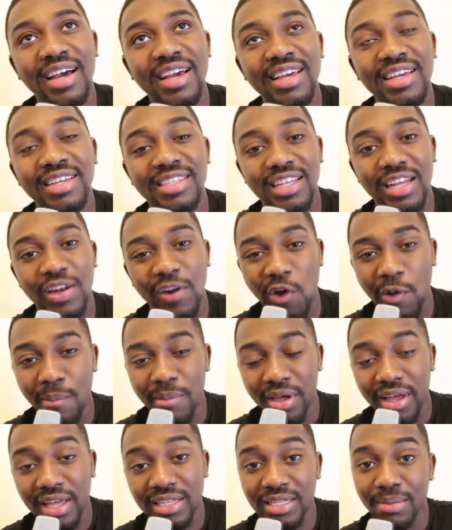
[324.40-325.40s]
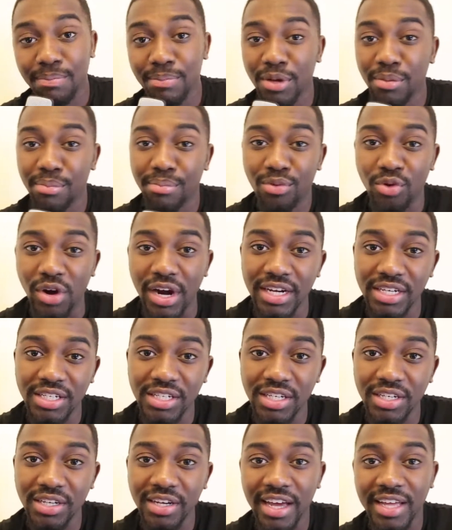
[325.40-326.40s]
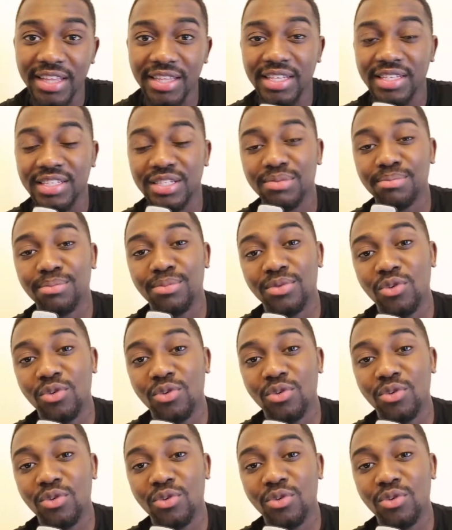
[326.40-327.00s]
is a little bit is a bit brighter and it's